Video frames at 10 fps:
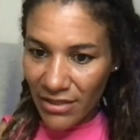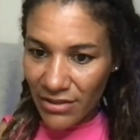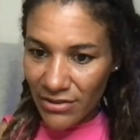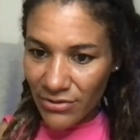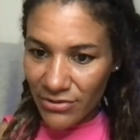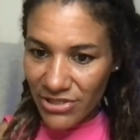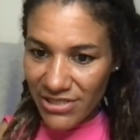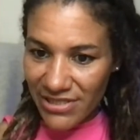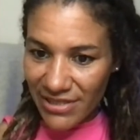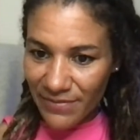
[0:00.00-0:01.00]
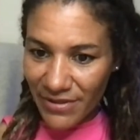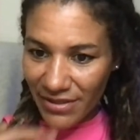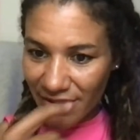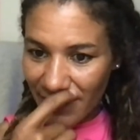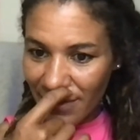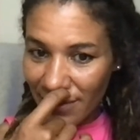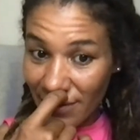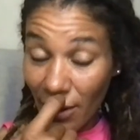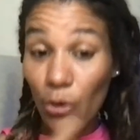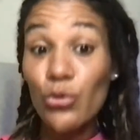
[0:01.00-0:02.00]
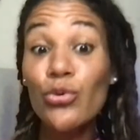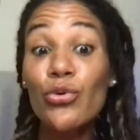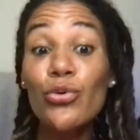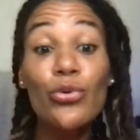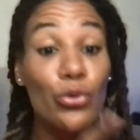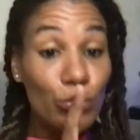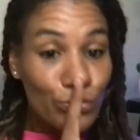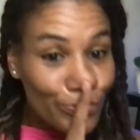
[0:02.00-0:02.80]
No, she's sleeping. Ooh.